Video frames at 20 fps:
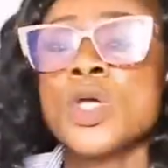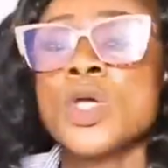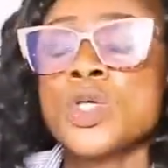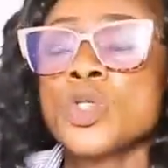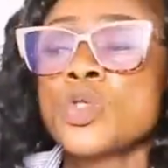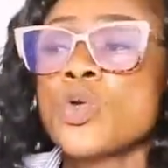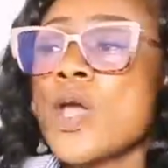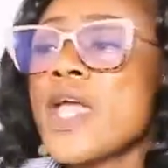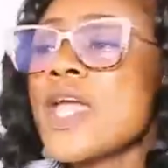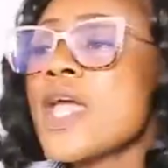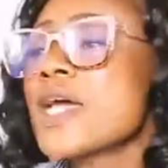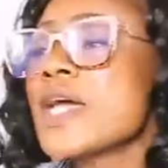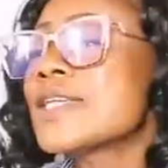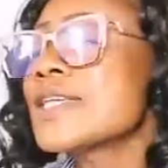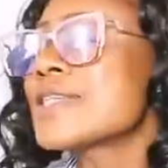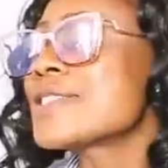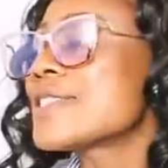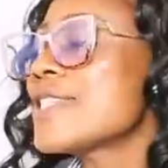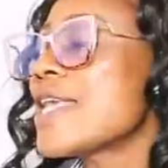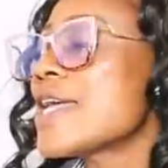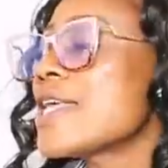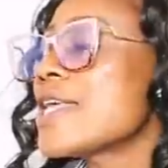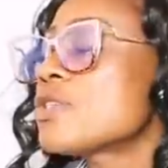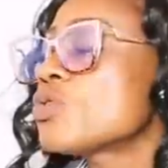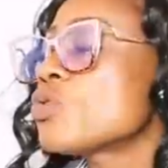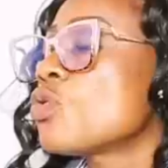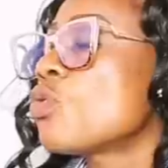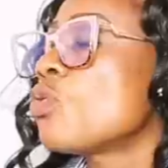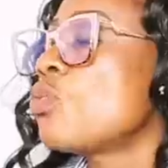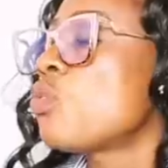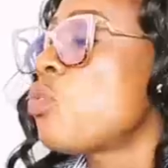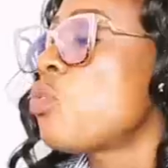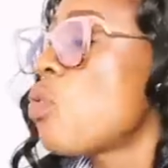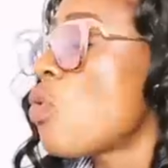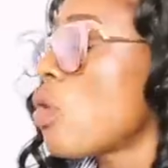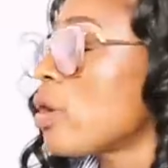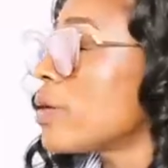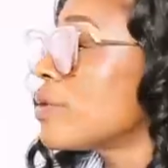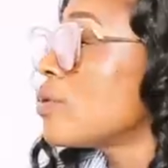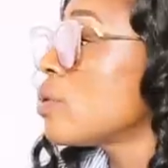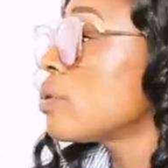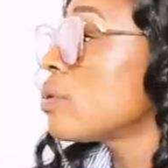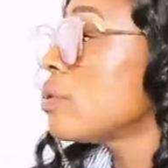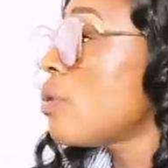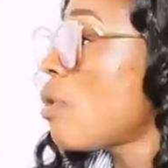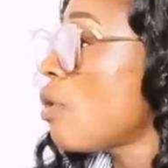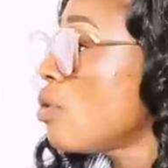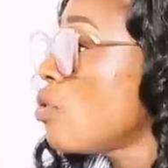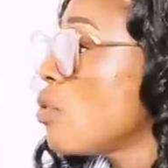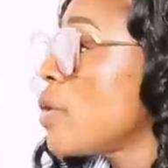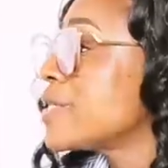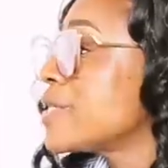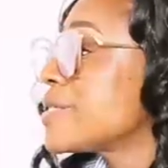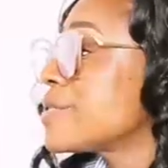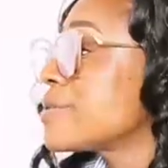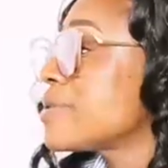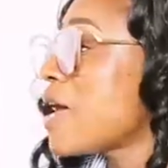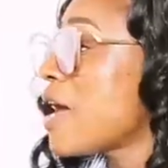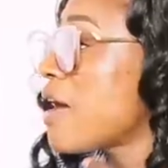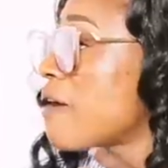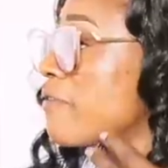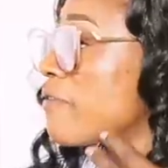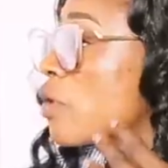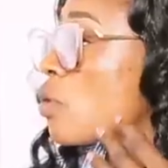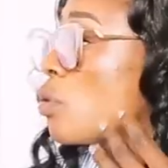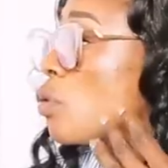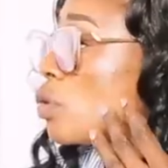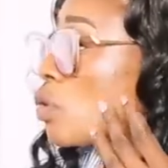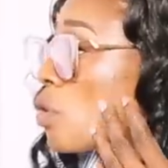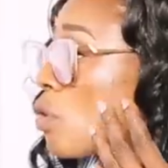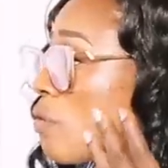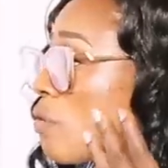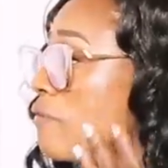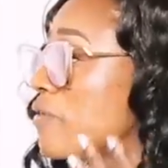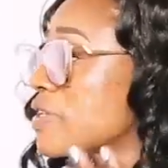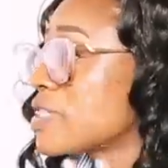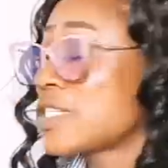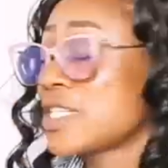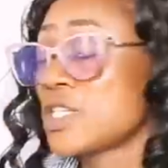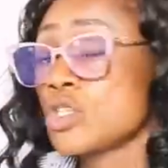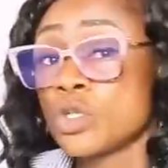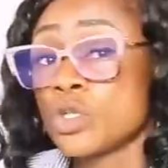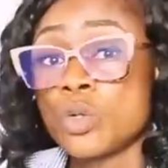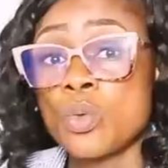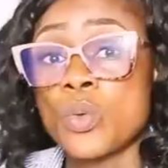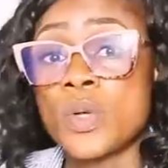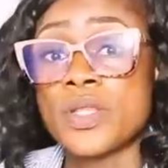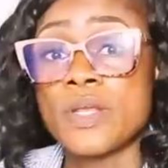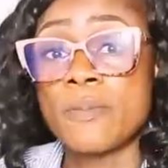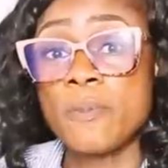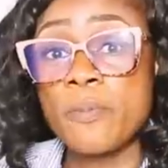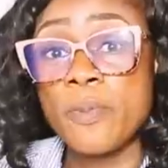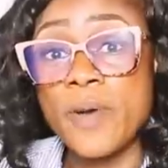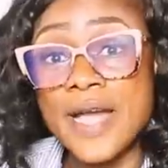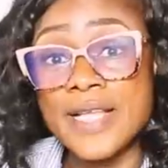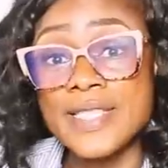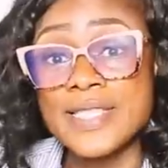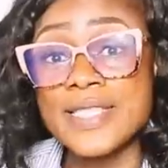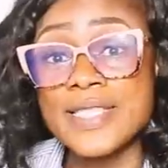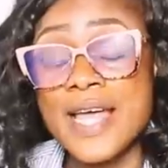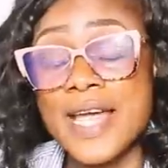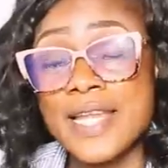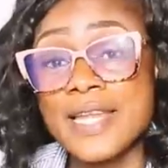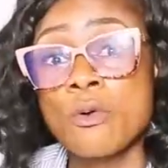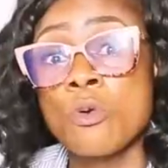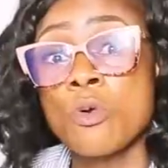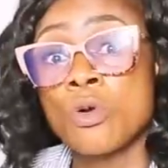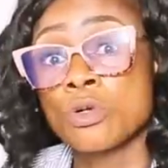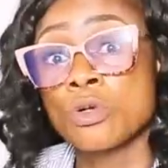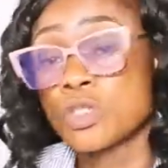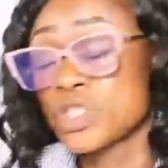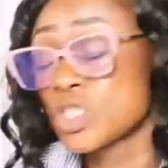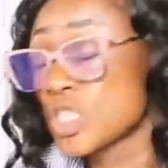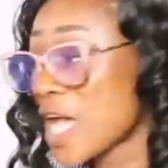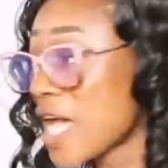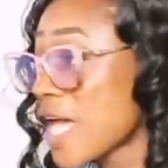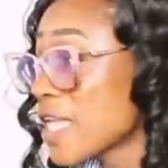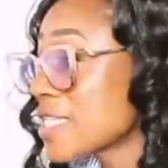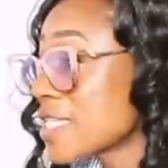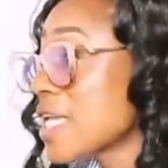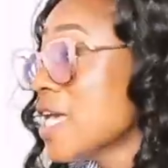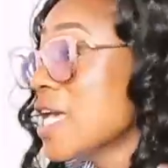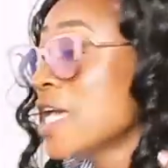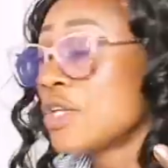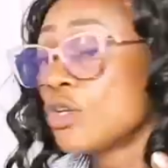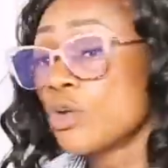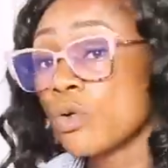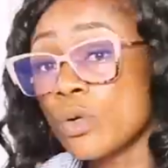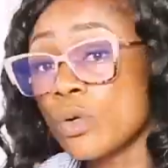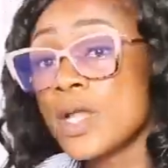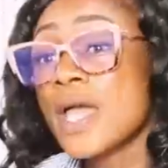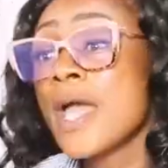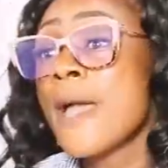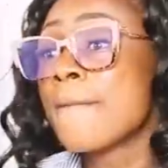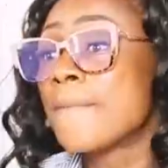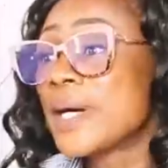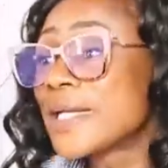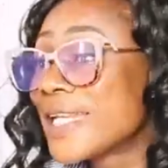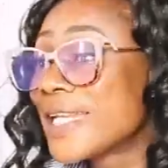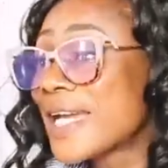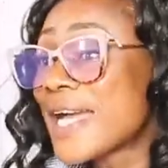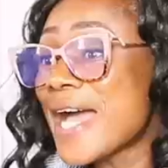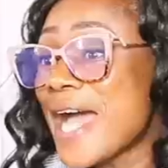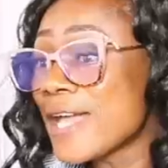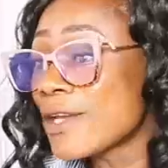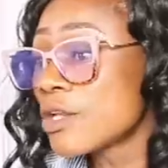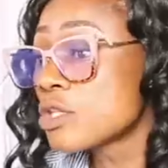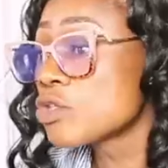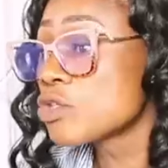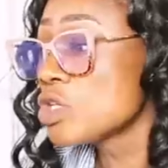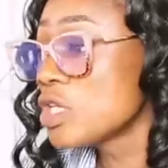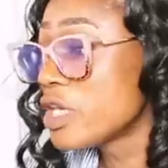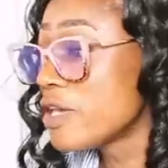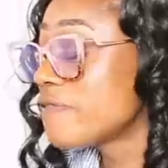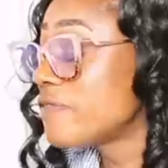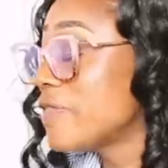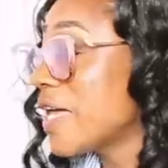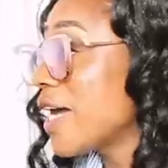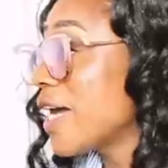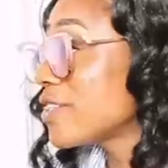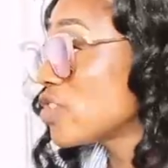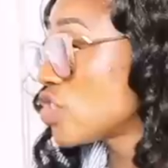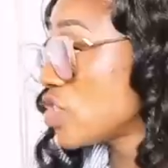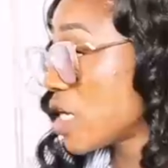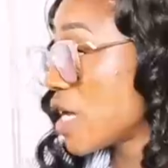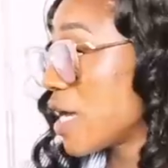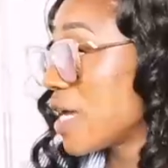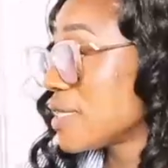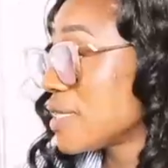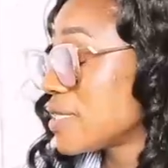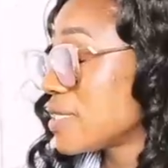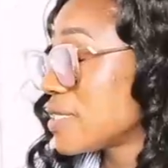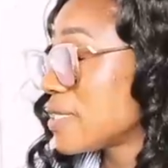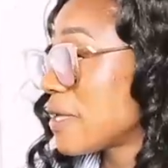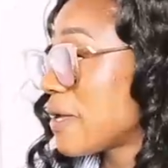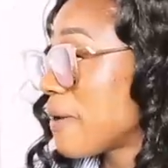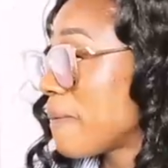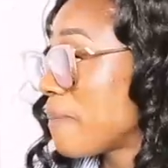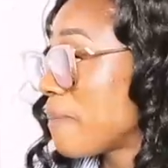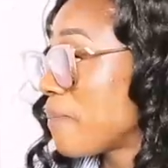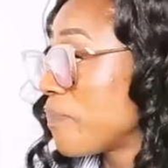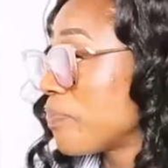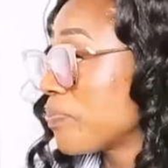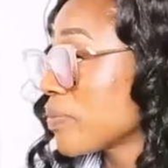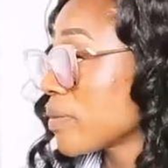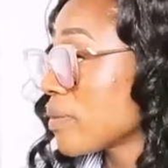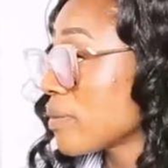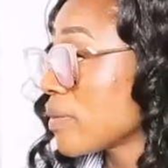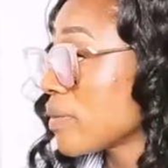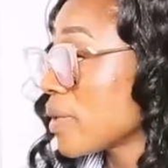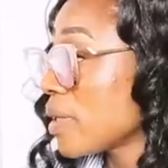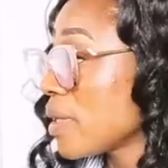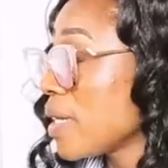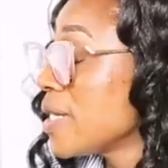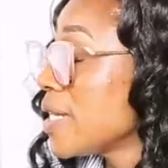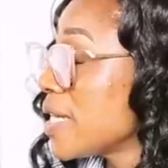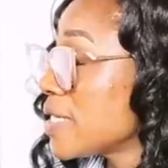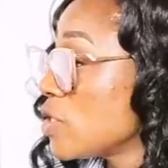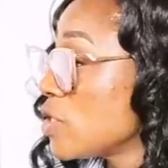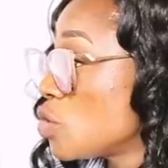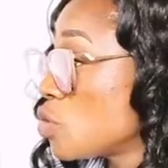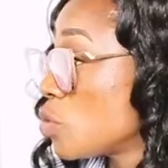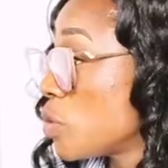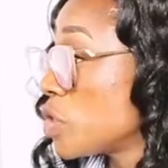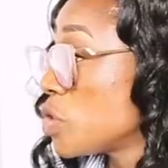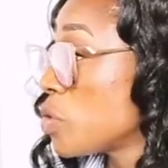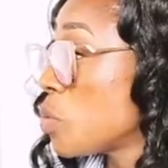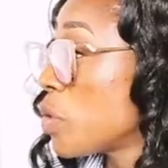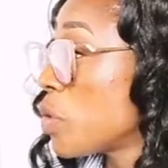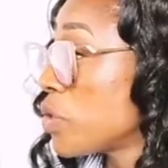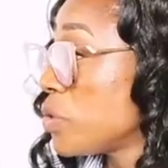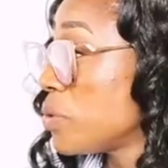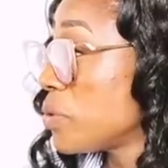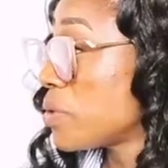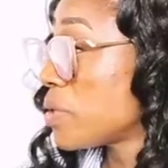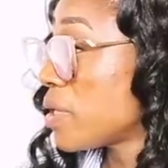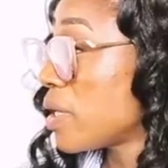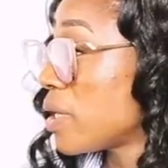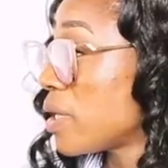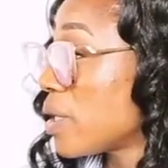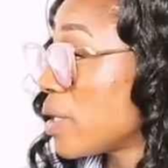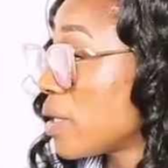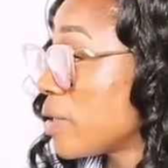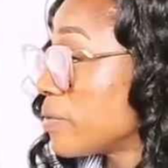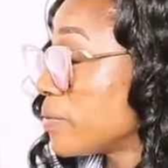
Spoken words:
So this lady too want to always have a good conversation with the partner. They want to chat. But the guy doesn't give that a chance. In that situation, what do you think?